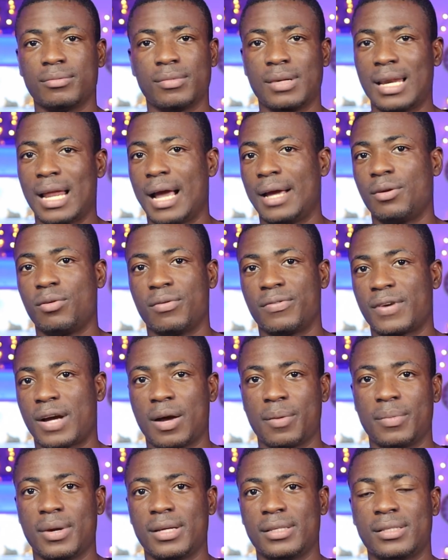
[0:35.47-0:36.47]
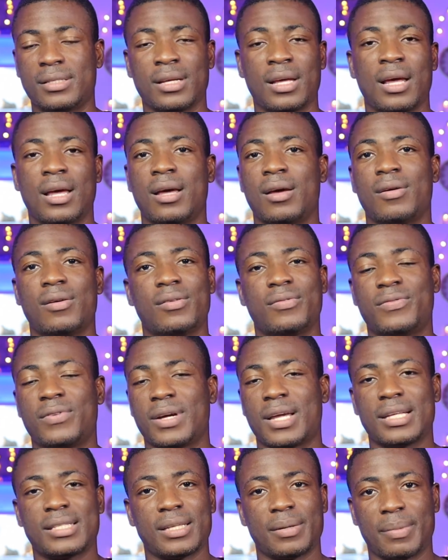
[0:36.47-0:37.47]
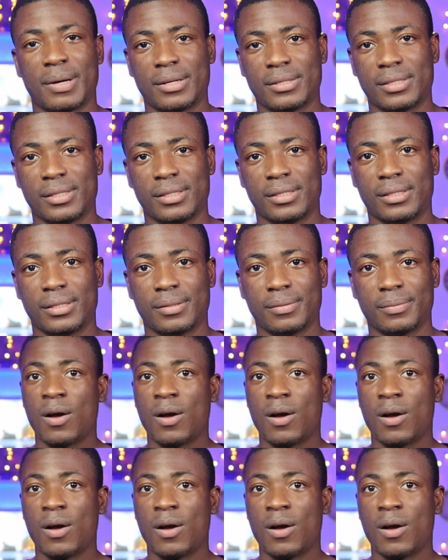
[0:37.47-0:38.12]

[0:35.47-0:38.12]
line of cameras, forget about it.